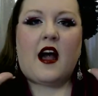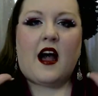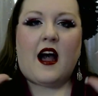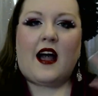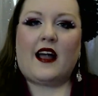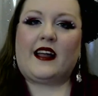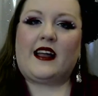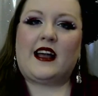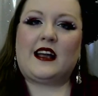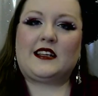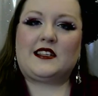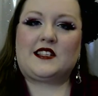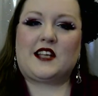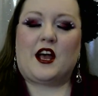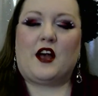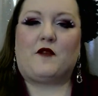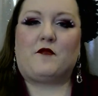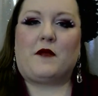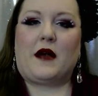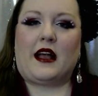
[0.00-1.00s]
Hi guys,
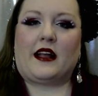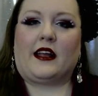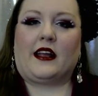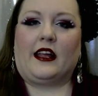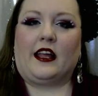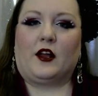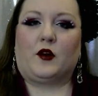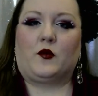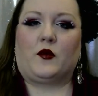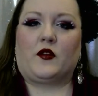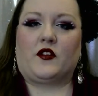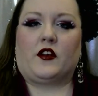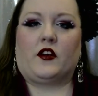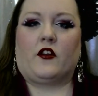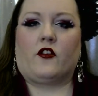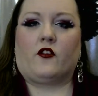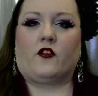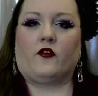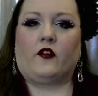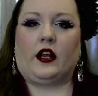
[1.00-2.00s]
I'm back again with
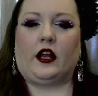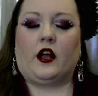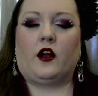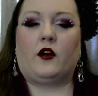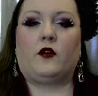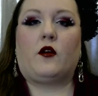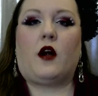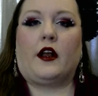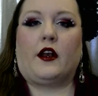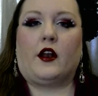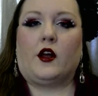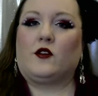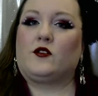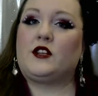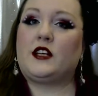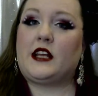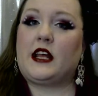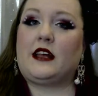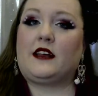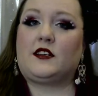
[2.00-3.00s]
another video. I know
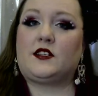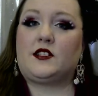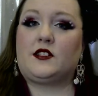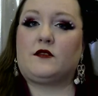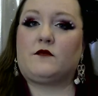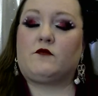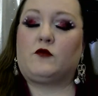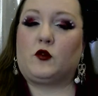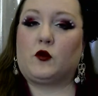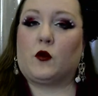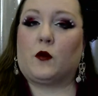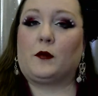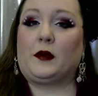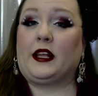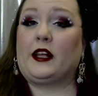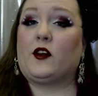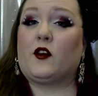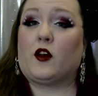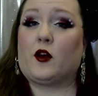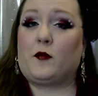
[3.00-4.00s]
today's
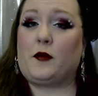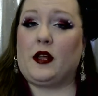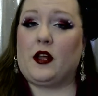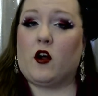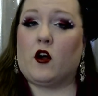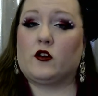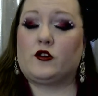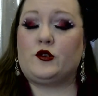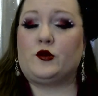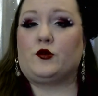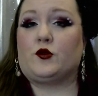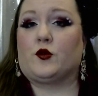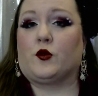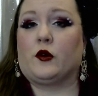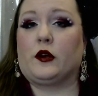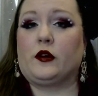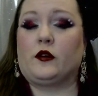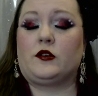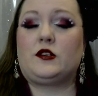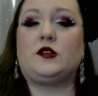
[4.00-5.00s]
normally going to be our
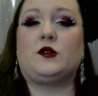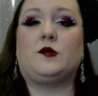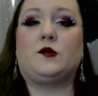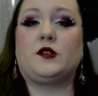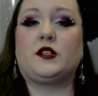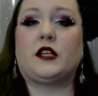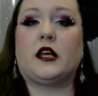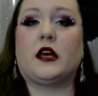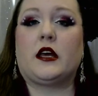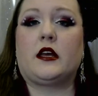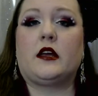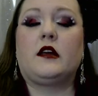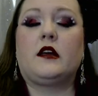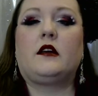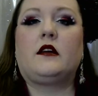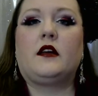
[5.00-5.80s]
tutorial Tuesday,